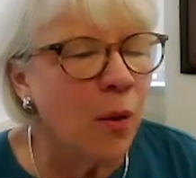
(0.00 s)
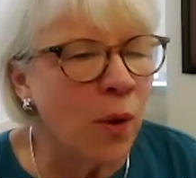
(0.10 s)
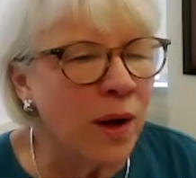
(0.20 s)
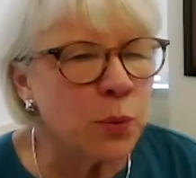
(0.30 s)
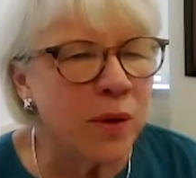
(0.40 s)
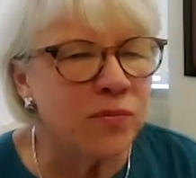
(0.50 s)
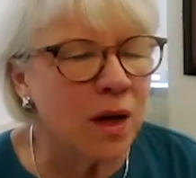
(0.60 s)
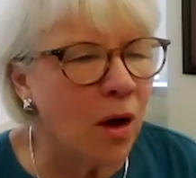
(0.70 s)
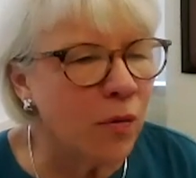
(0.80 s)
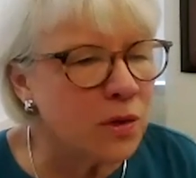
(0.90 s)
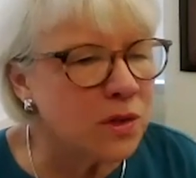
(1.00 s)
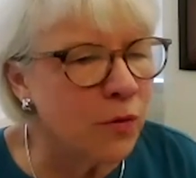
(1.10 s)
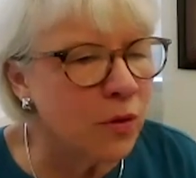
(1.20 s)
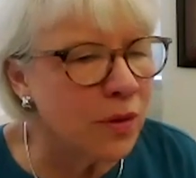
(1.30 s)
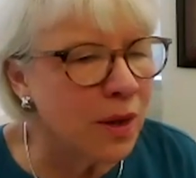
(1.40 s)
once we've done all those
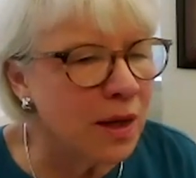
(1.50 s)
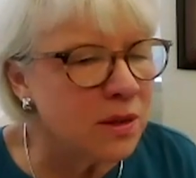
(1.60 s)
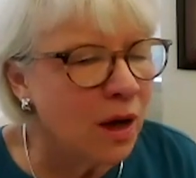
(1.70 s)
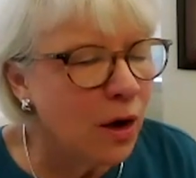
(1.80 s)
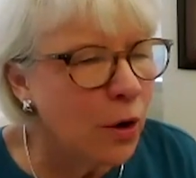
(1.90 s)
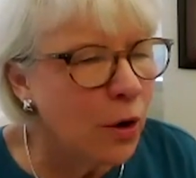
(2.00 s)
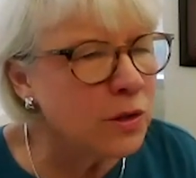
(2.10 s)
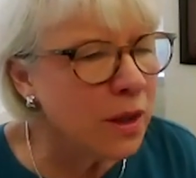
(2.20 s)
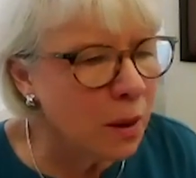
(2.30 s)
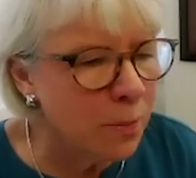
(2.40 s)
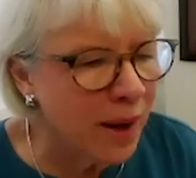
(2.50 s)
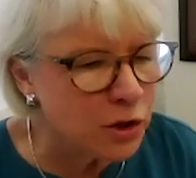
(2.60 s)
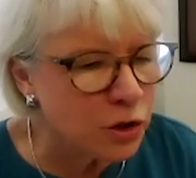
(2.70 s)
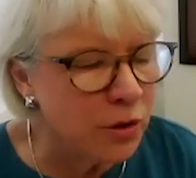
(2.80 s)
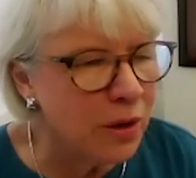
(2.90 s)
other things, who's going to
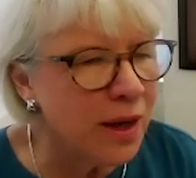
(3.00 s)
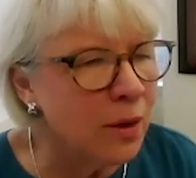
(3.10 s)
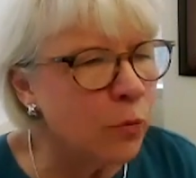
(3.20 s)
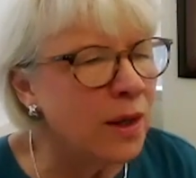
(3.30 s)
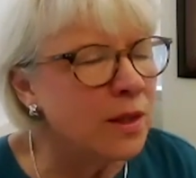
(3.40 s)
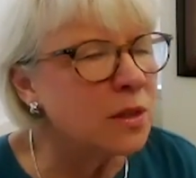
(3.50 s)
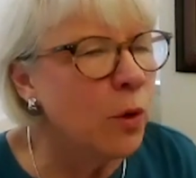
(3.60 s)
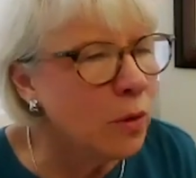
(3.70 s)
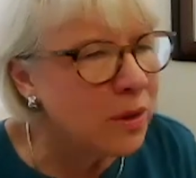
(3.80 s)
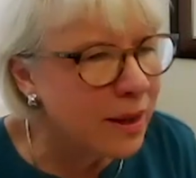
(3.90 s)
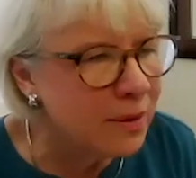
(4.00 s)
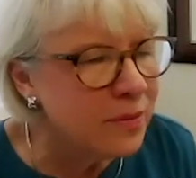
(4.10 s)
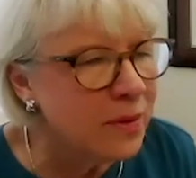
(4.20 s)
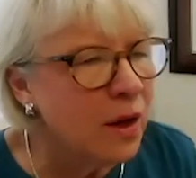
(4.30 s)
make sure it runs smoothly?